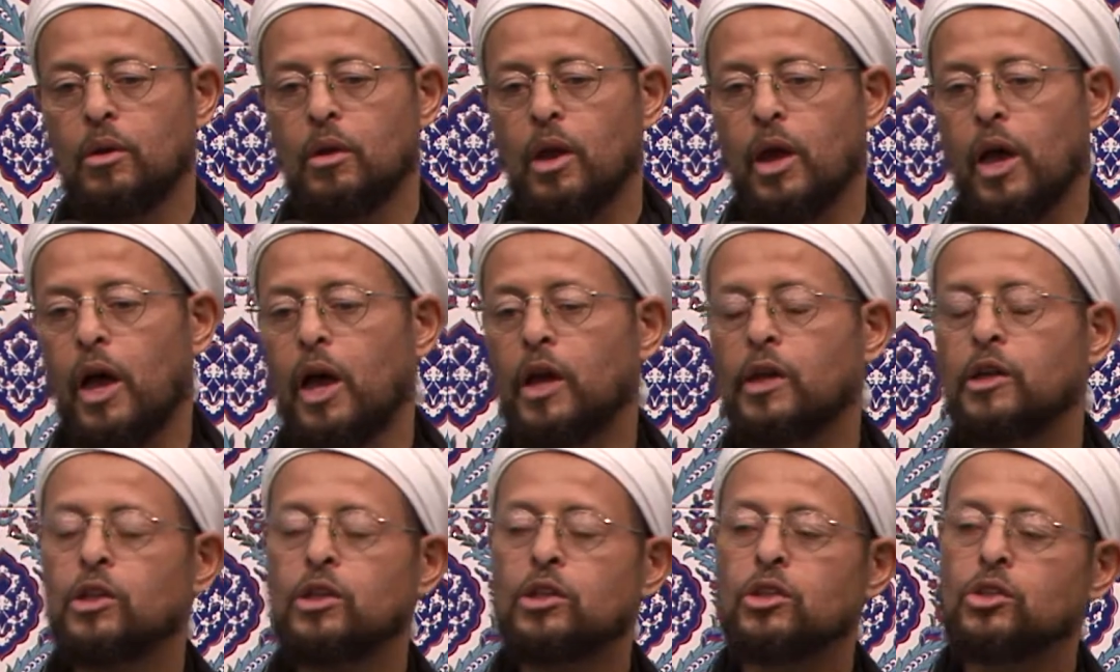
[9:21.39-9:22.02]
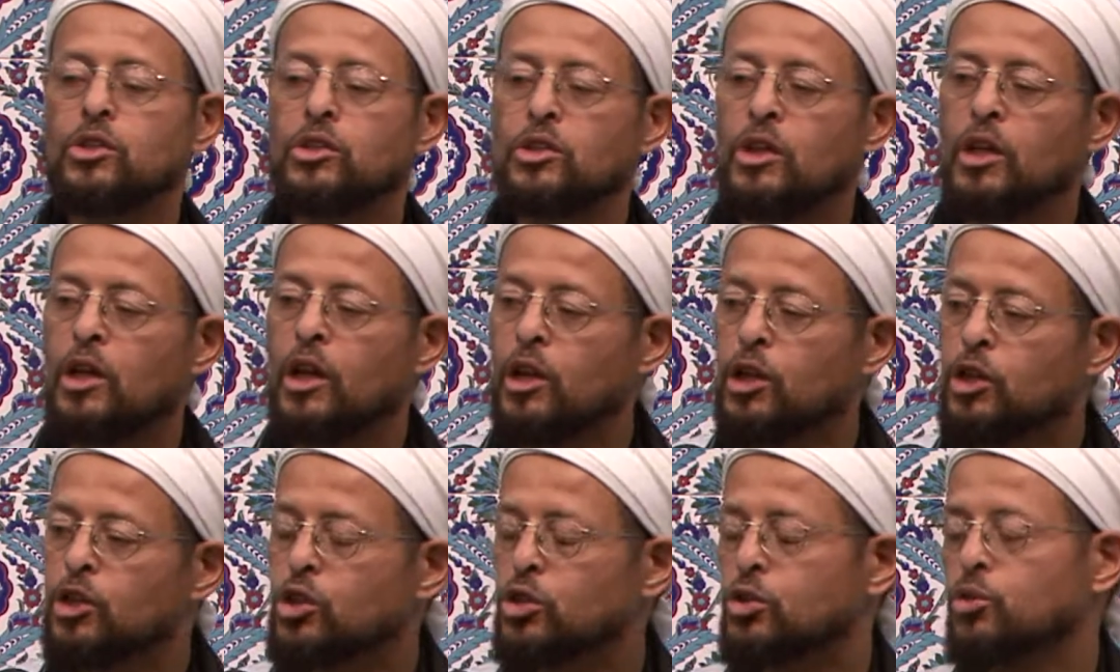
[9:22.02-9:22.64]
And he's
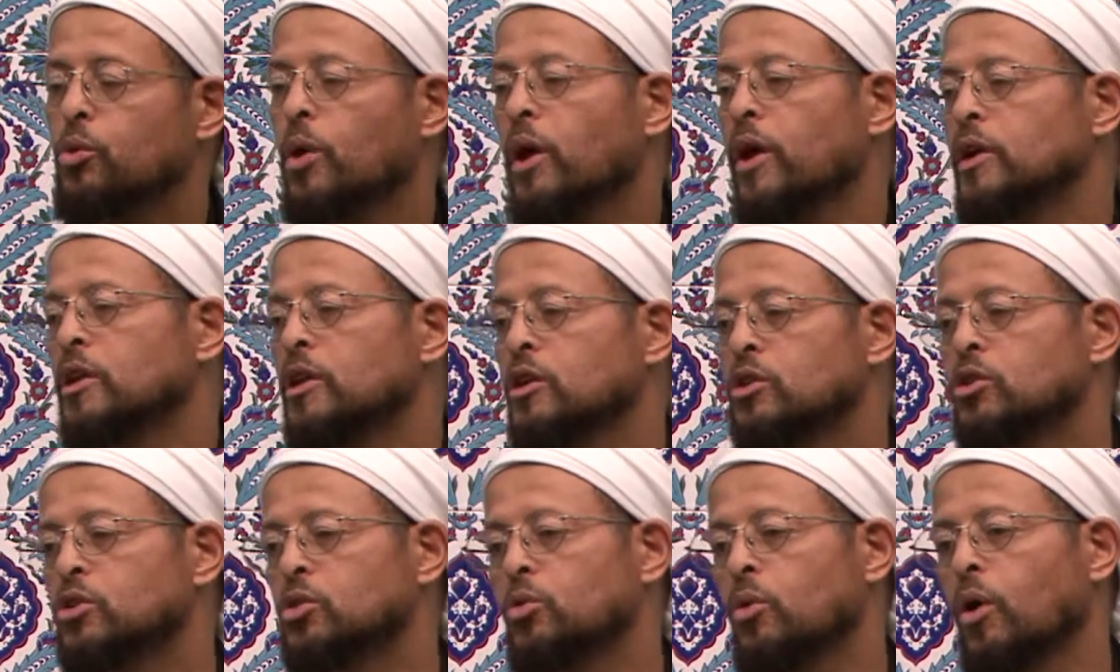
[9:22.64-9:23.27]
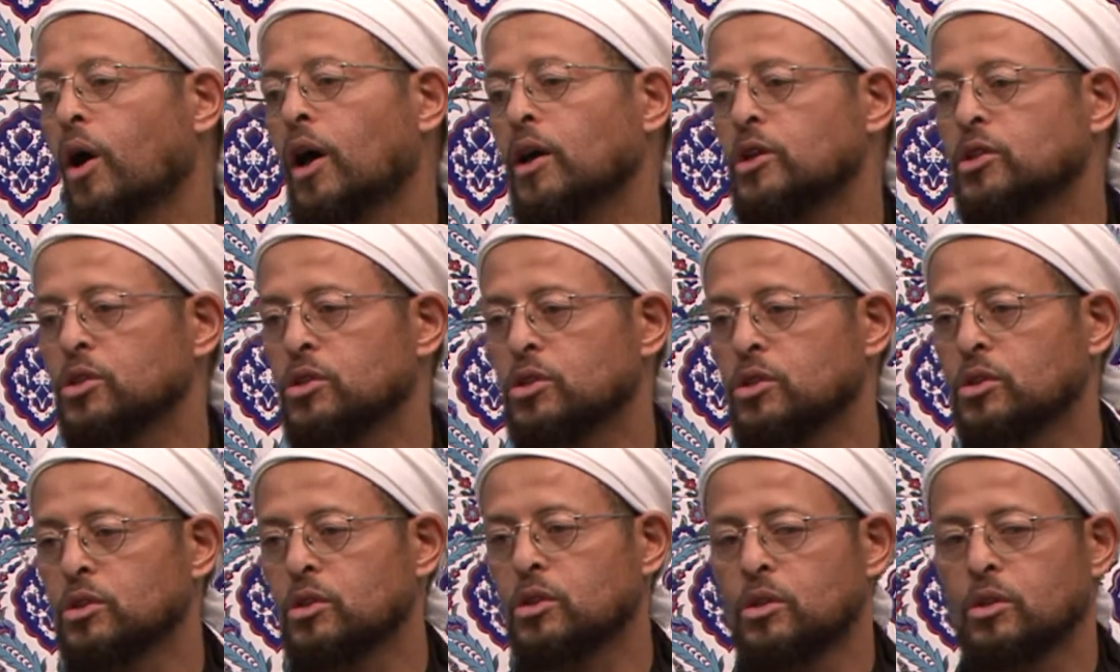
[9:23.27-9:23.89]
illustrating to
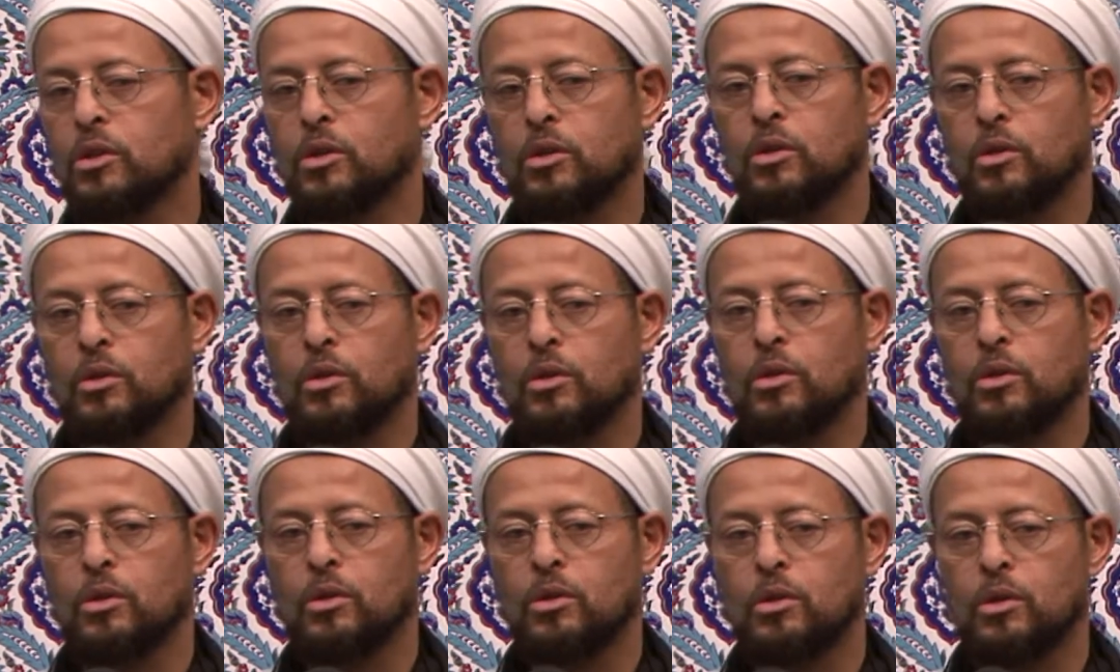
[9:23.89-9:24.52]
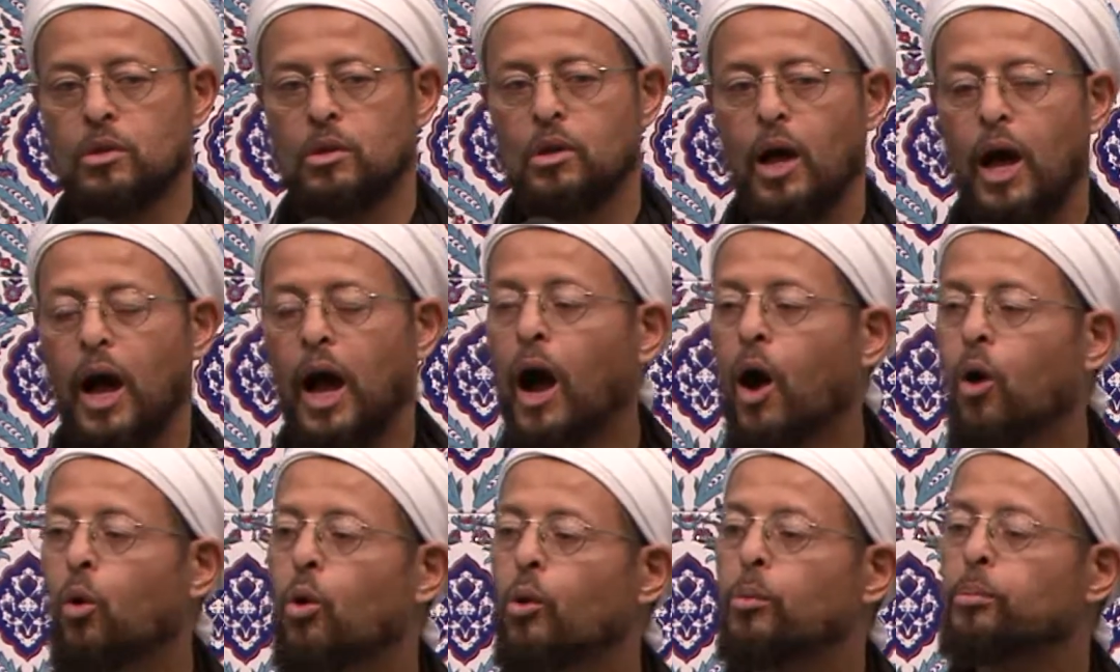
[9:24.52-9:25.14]
us
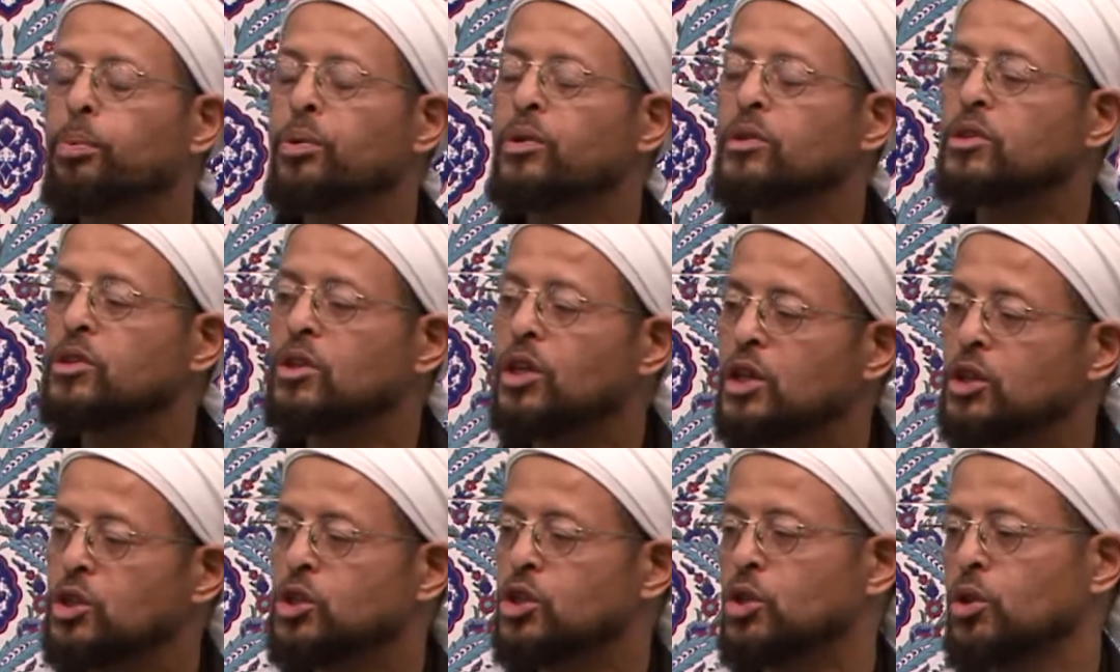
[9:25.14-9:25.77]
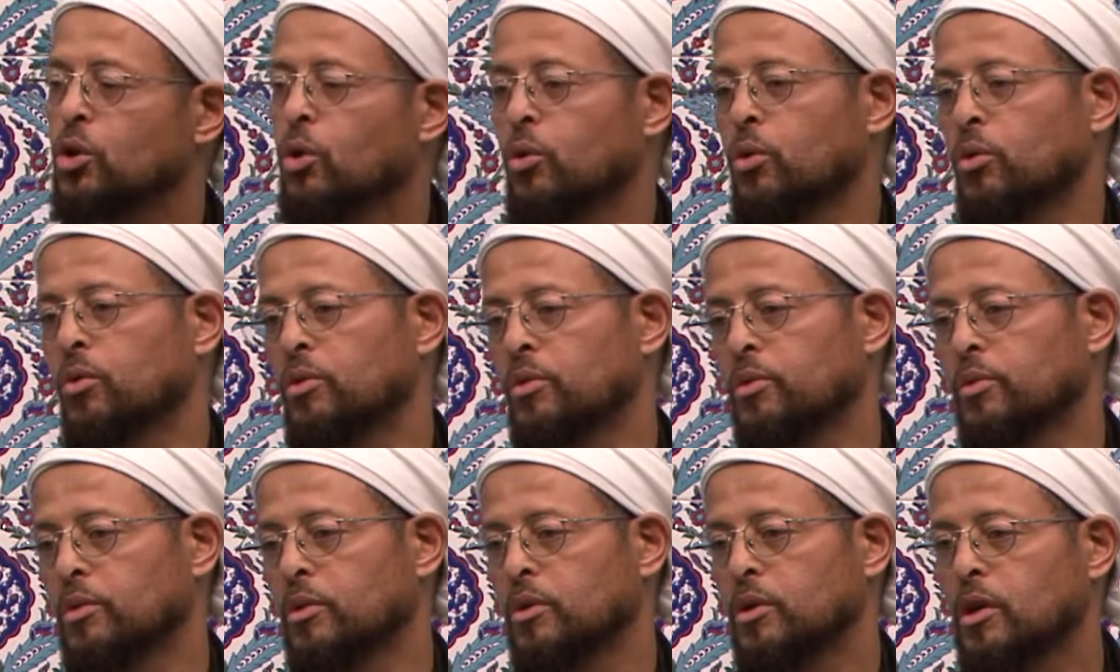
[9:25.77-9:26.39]
our
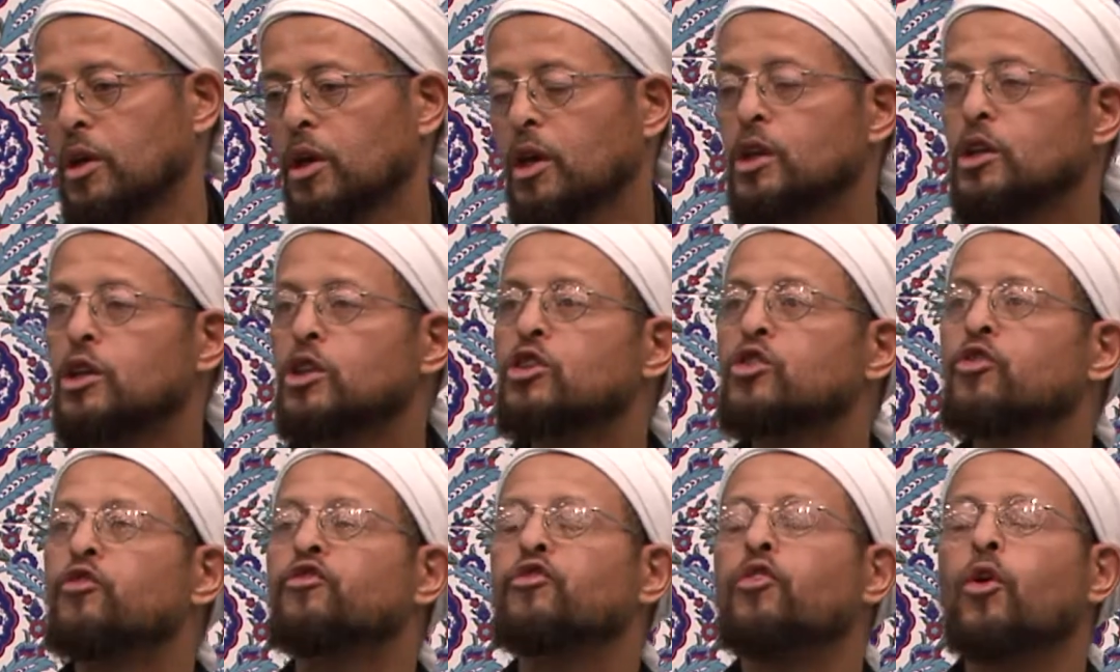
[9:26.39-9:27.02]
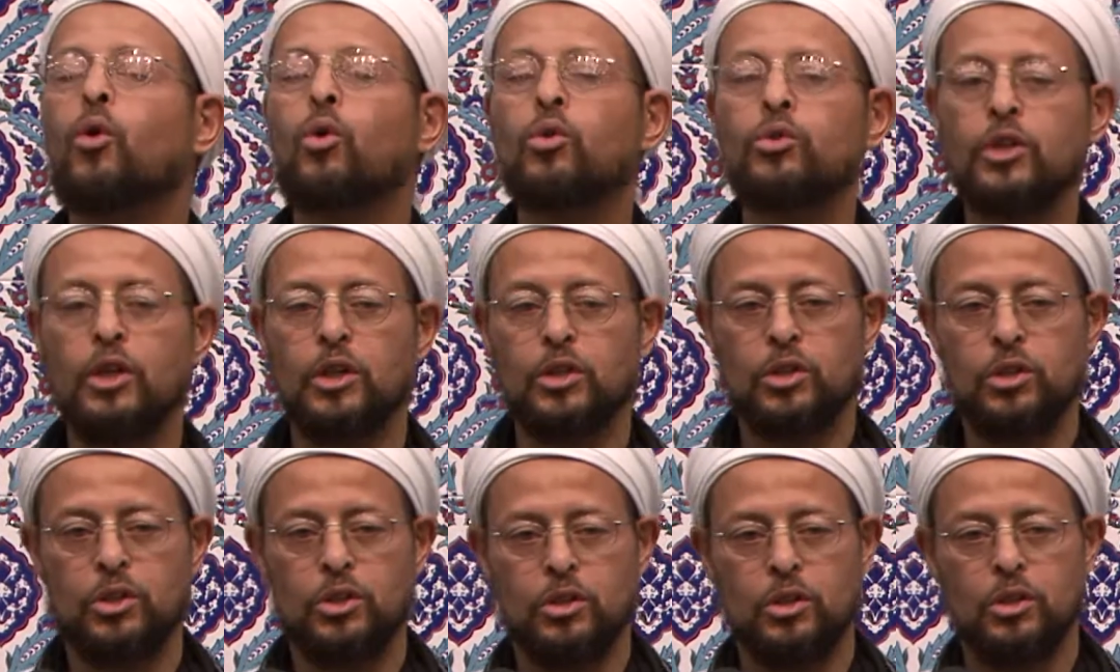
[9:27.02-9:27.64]
potential in its
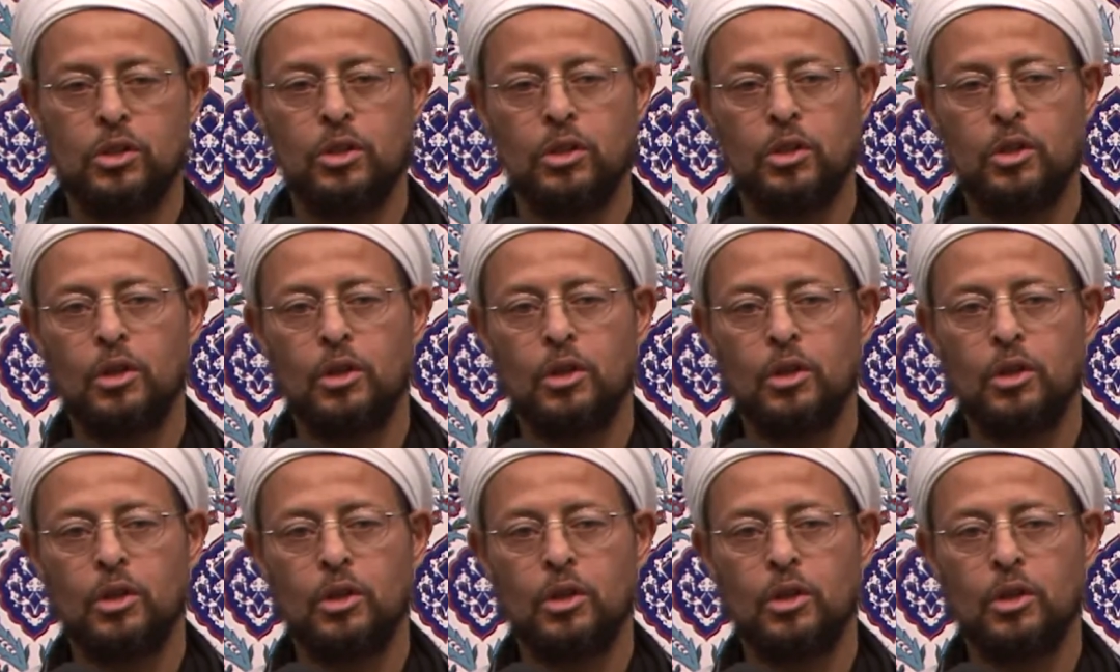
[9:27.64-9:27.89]
fullness.